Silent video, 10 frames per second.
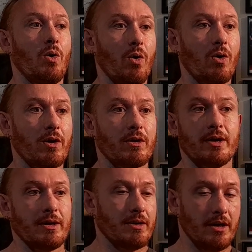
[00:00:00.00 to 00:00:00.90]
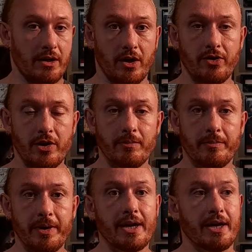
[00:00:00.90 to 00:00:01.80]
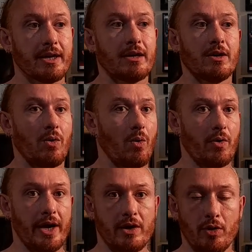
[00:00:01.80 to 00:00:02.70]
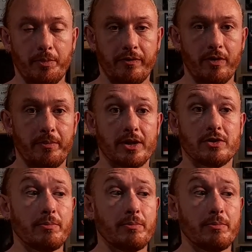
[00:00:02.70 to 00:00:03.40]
or another human being, or a group of human beings.